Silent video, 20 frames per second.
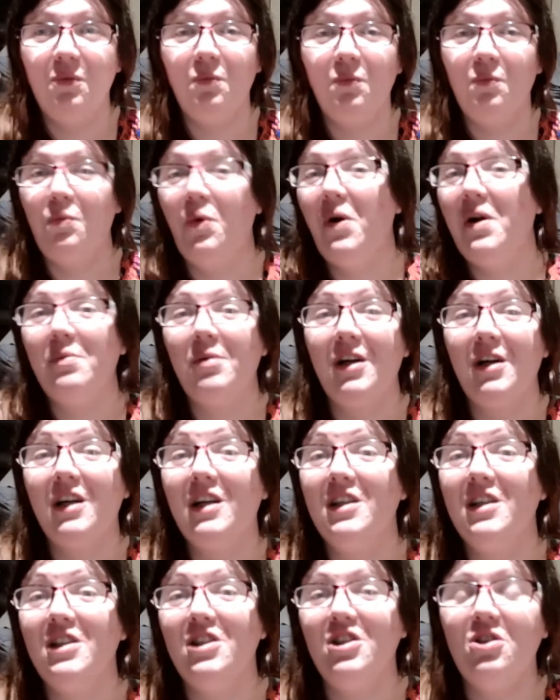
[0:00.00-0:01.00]
what am I going
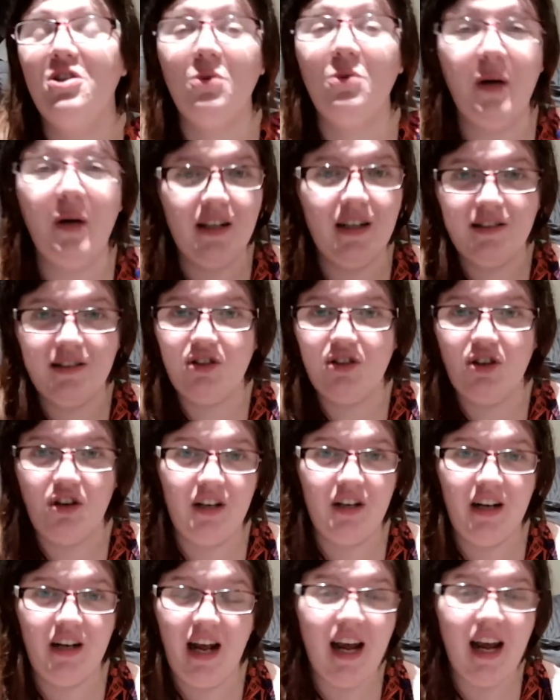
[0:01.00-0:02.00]
to do? And I
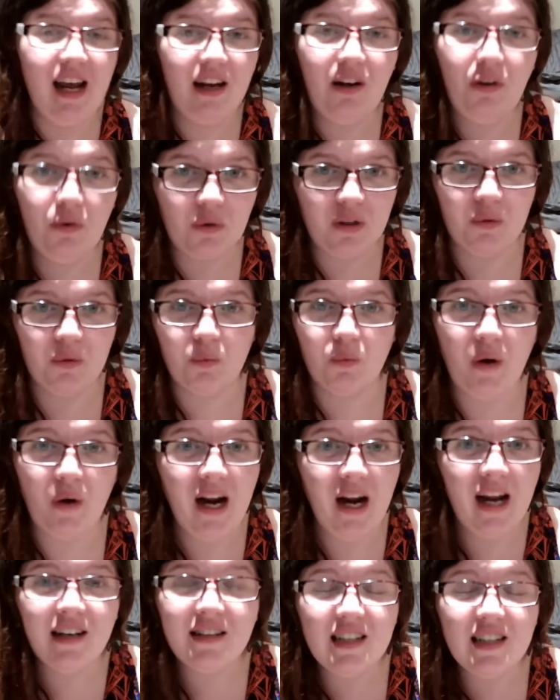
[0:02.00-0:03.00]
started angry,
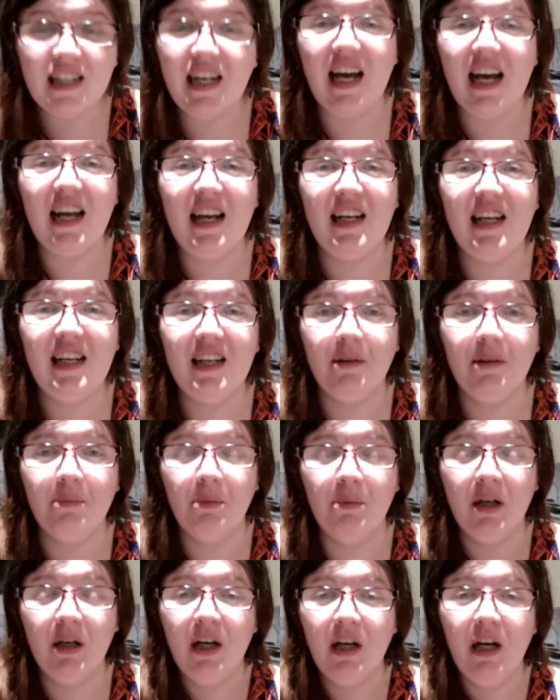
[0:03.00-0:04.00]
ranting at
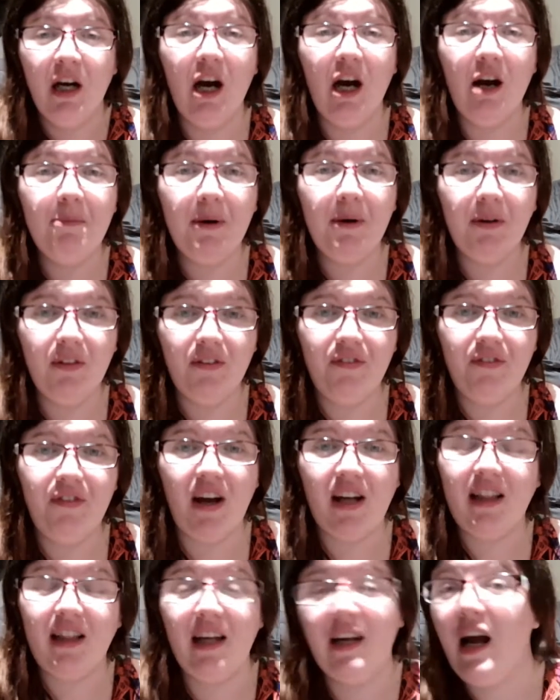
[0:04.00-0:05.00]
him about the
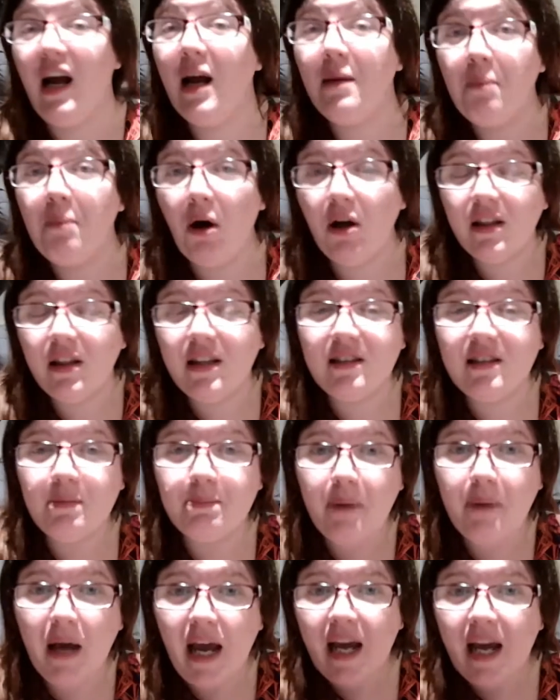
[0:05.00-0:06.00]
fact that I bought this
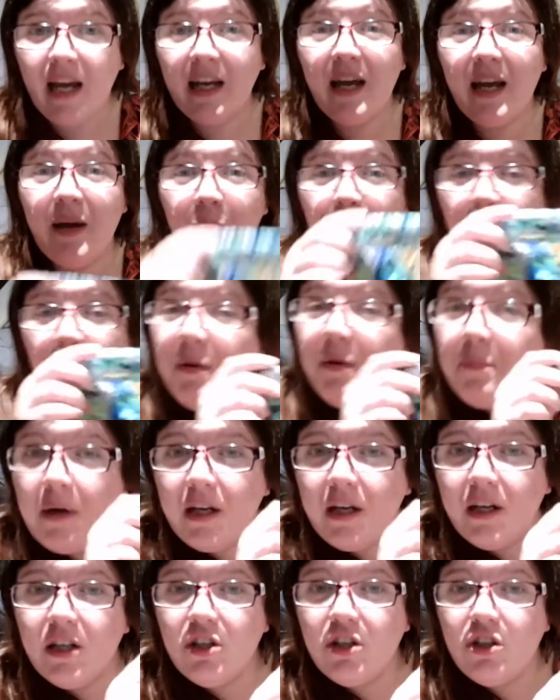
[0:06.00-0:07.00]
bag and what am I
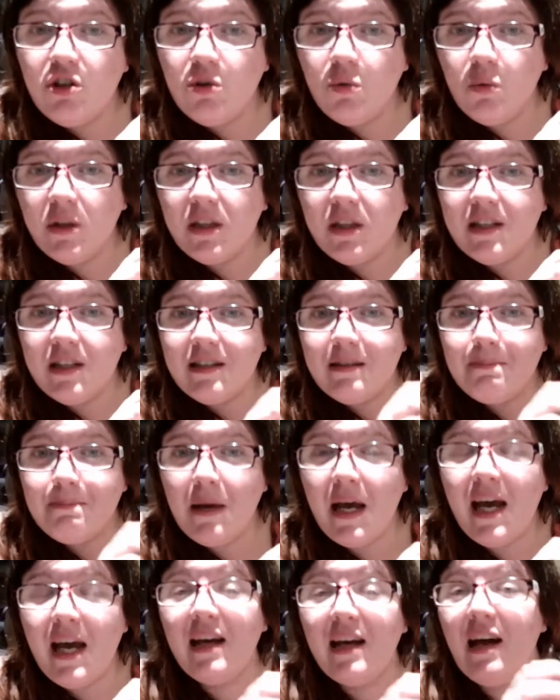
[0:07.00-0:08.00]
going to do with this
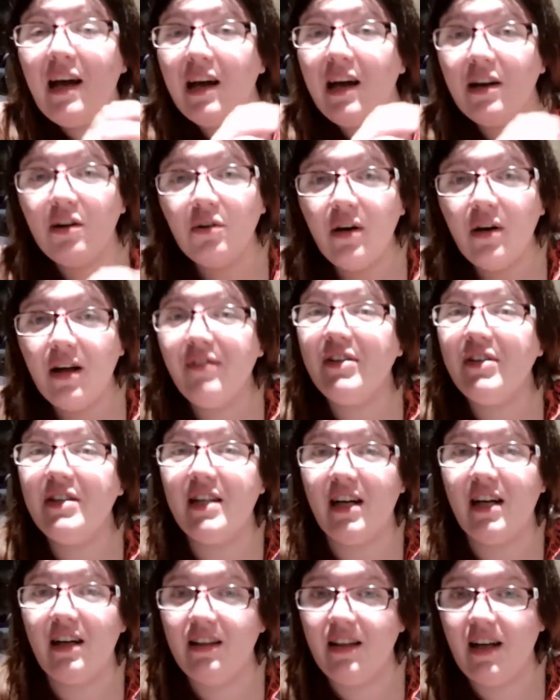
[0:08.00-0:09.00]
bag? I don't have a
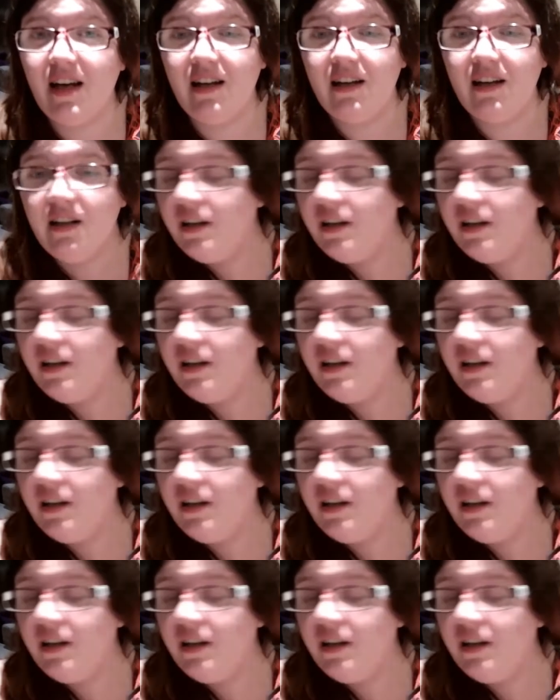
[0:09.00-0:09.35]
deck that